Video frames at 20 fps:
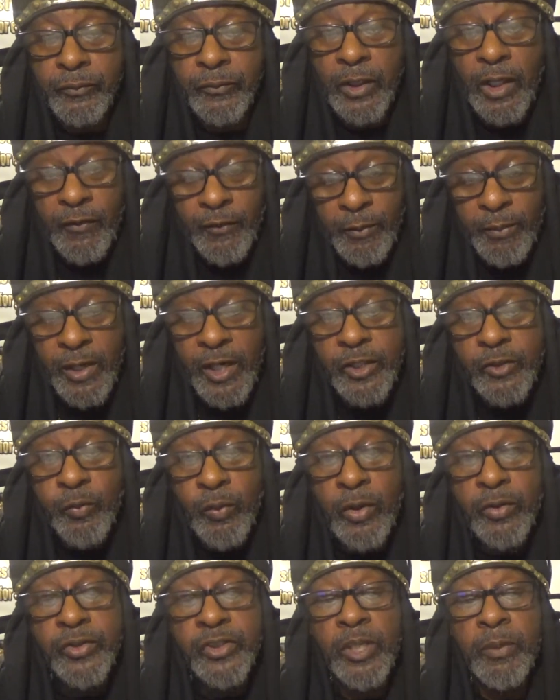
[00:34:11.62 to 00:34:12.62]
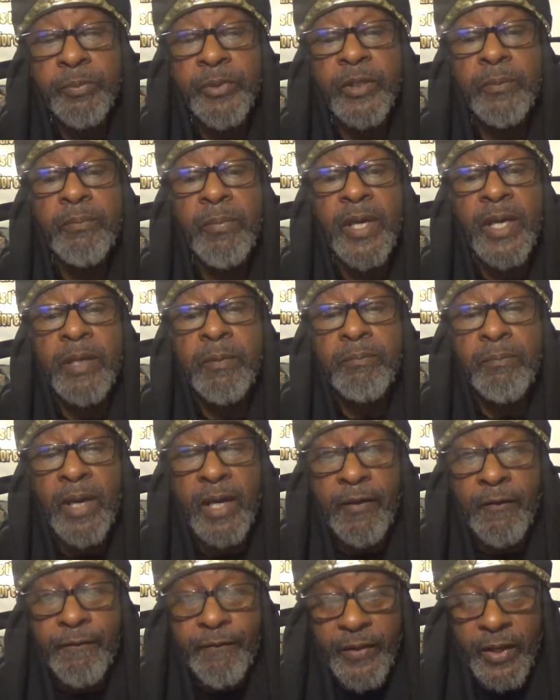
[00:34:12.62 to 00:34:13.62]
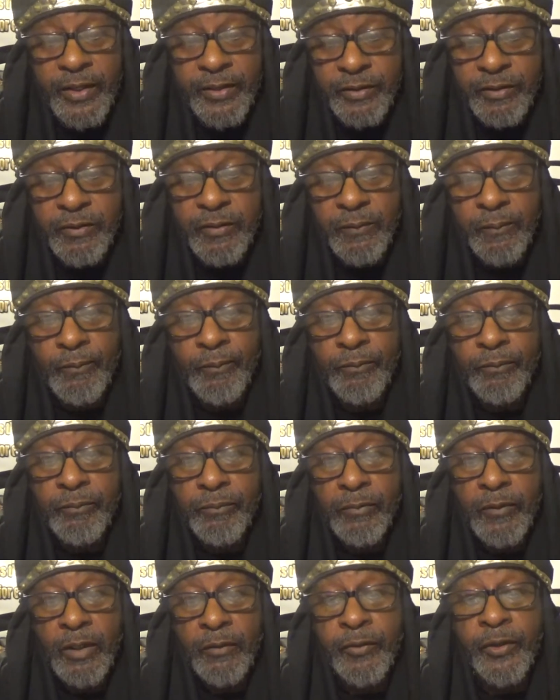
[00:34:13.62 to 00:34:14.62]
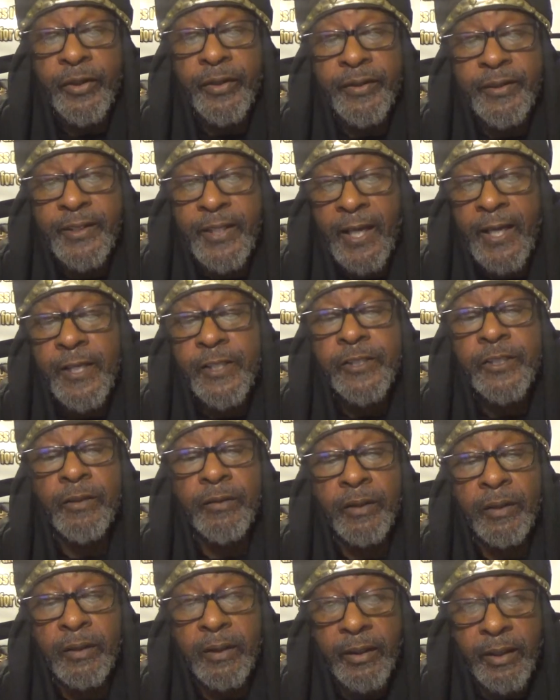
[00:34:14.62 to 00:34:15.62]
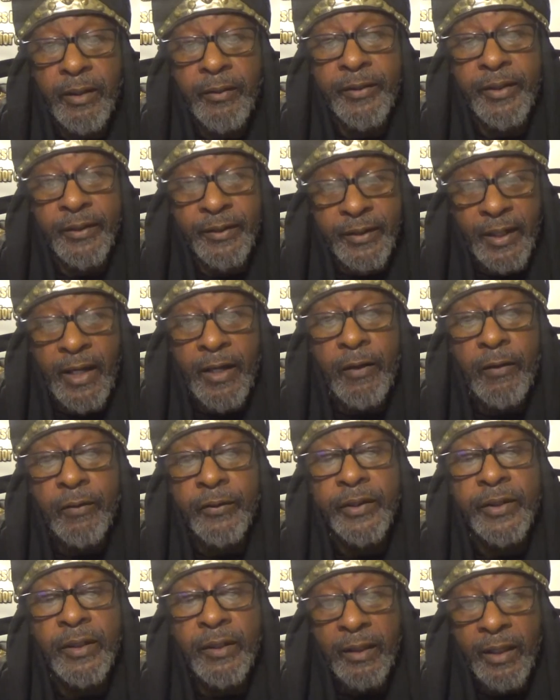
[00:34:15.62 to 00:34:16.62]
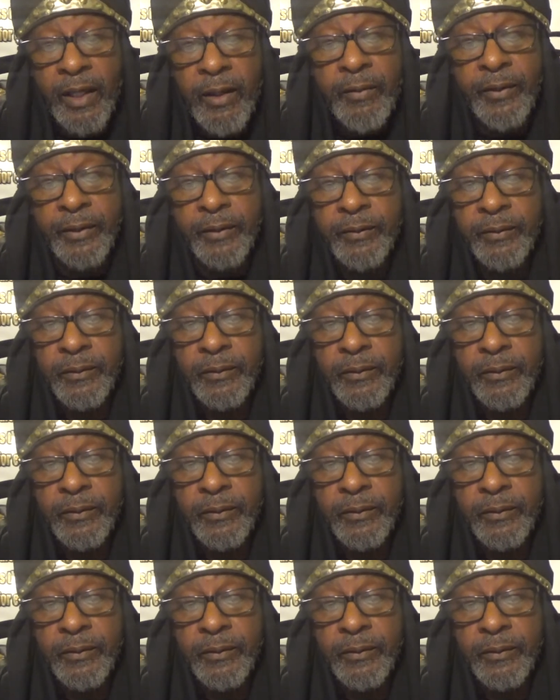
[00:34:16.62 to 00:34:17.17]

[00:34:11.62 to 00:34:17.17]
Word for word: Every man's work shall be made manifest, for the day shall declare it. The day gonna declare it,